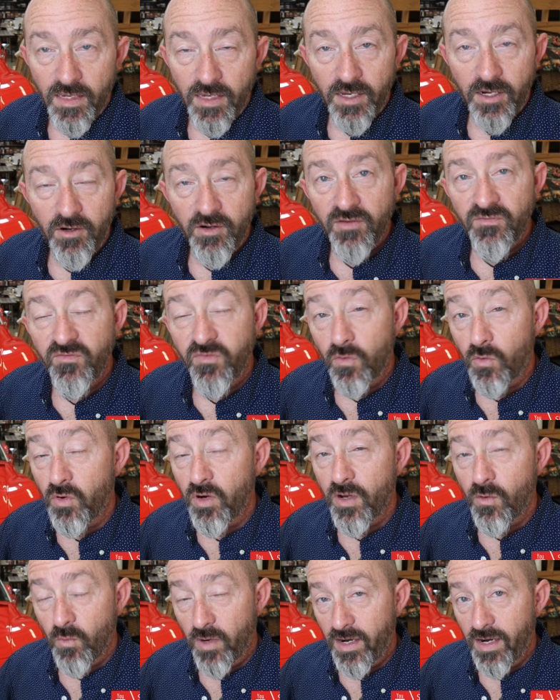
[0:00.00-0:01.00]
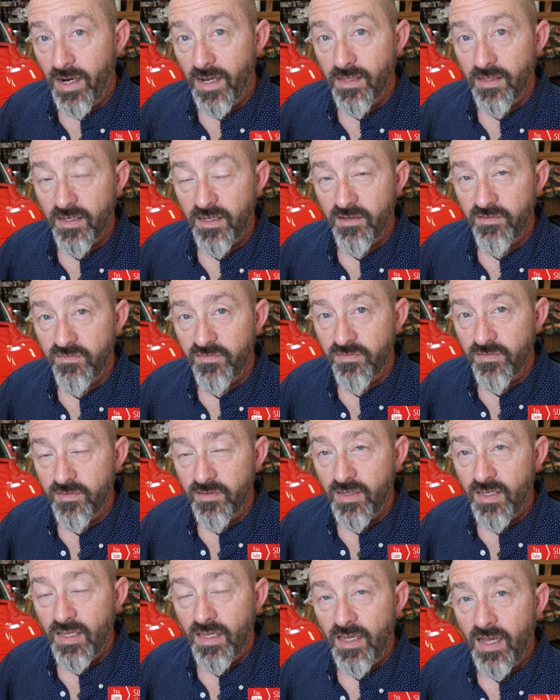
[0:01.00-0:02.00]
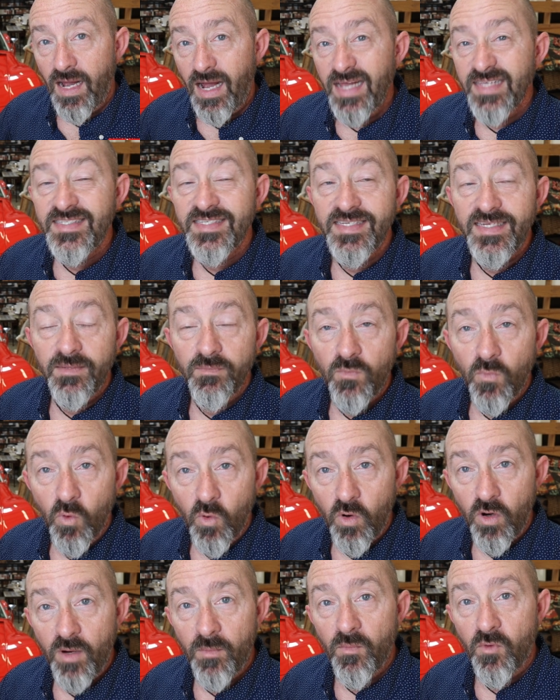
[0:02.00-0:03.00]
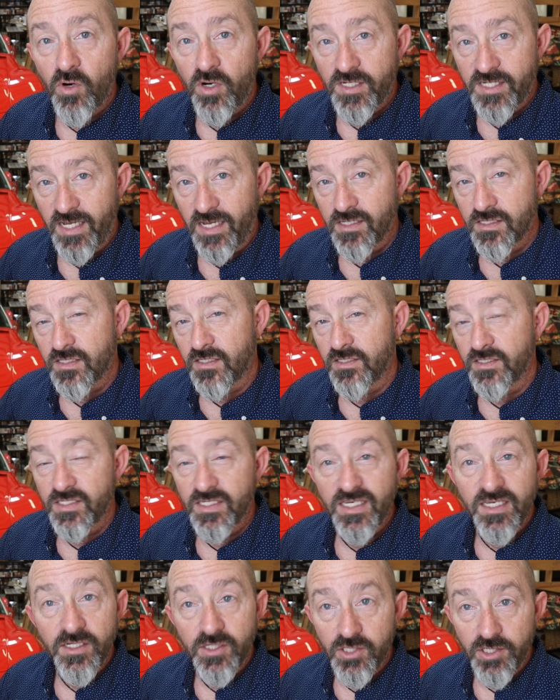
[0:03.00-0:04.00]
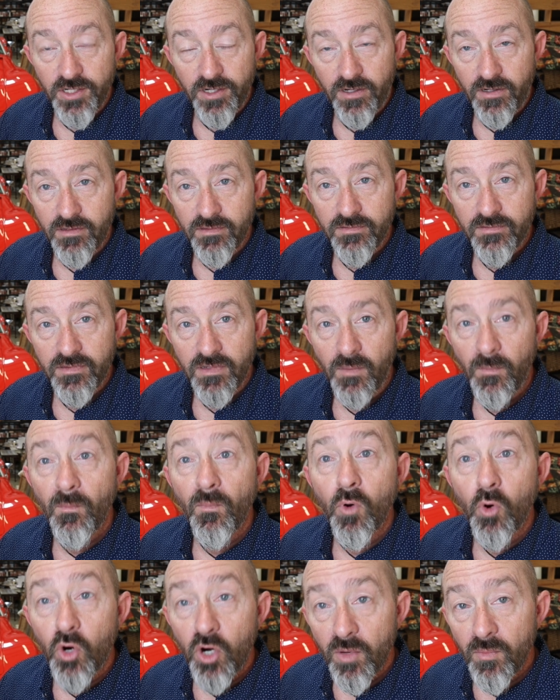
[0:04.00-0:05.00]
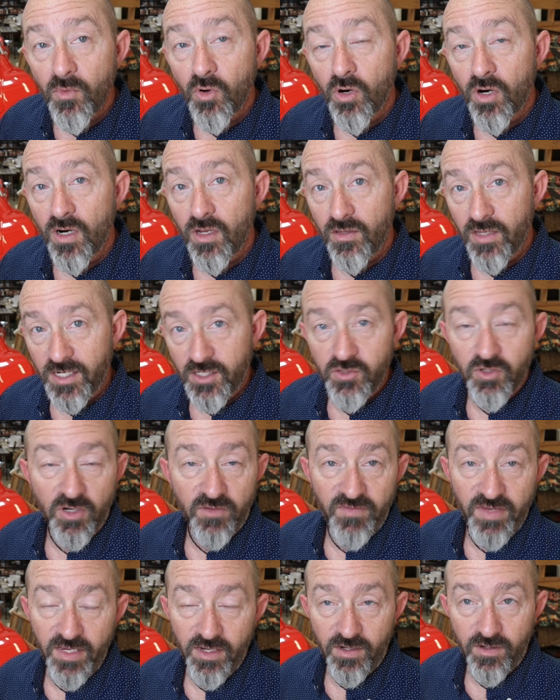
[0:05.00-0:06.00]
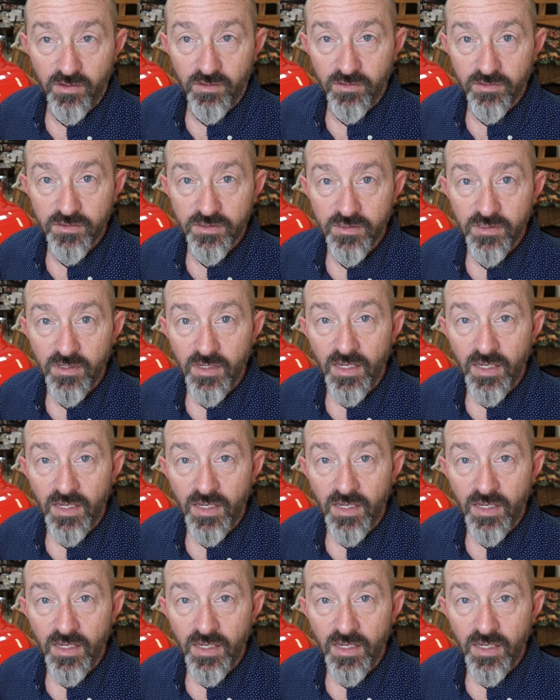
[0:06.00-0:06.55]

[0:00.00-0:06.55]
Here in Florida, where I live, I see more and more Teslas each year, more and more electric vehicles.